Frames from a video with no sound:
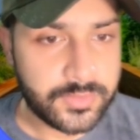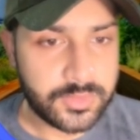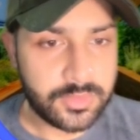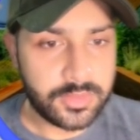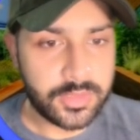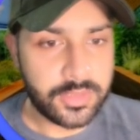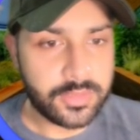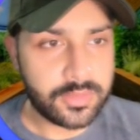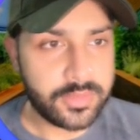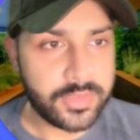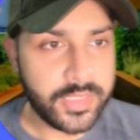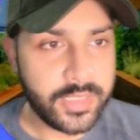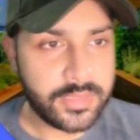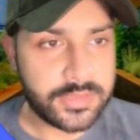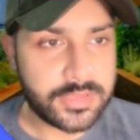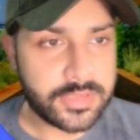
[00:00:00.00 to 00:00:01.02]
you click on
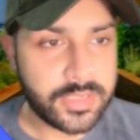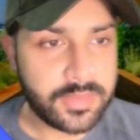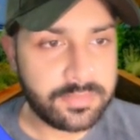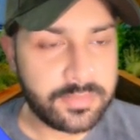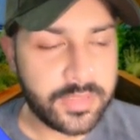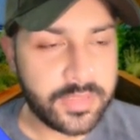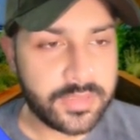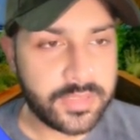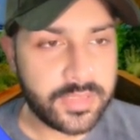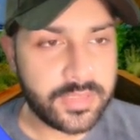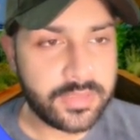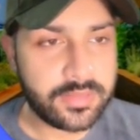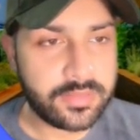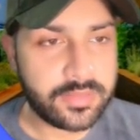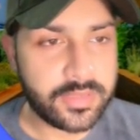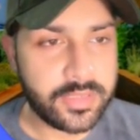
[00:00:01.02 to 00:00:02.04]
add step and
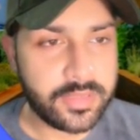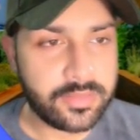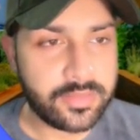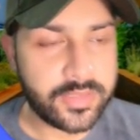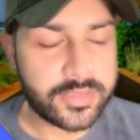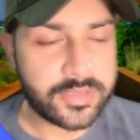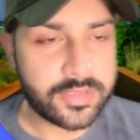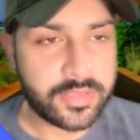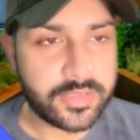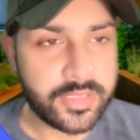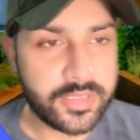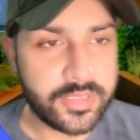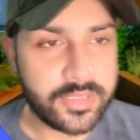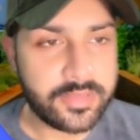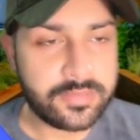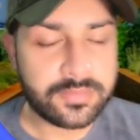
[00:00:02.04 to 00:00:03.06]
then click on extract
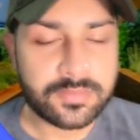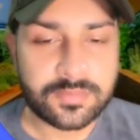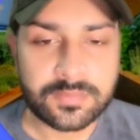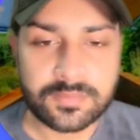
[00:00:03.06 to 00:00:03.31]
data.